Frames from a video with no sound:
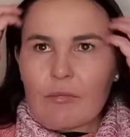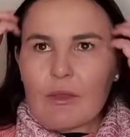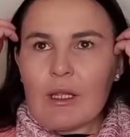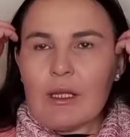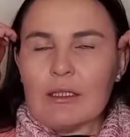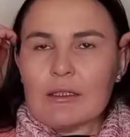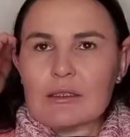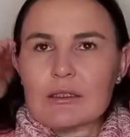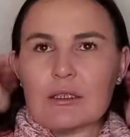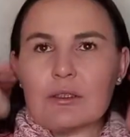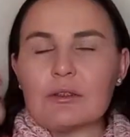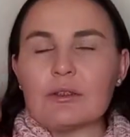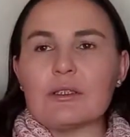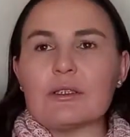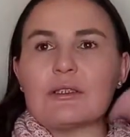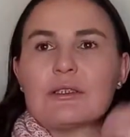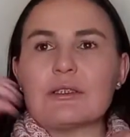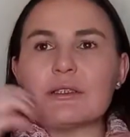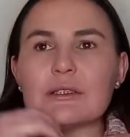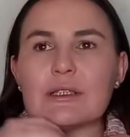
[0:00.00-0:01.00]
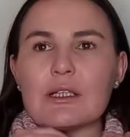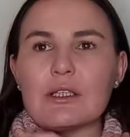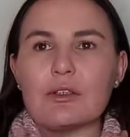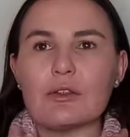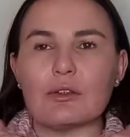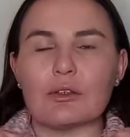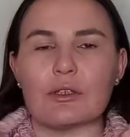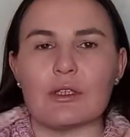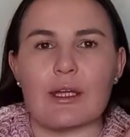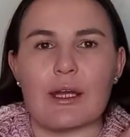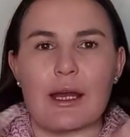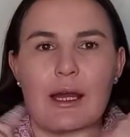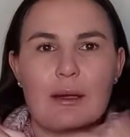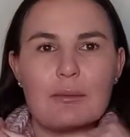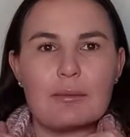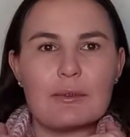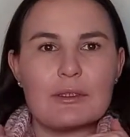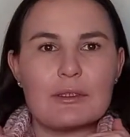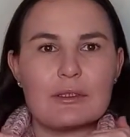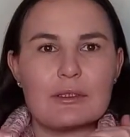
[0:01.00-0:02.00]
So this is a Knotty
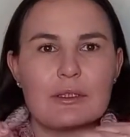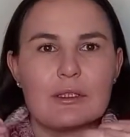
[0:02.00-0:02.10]
Habit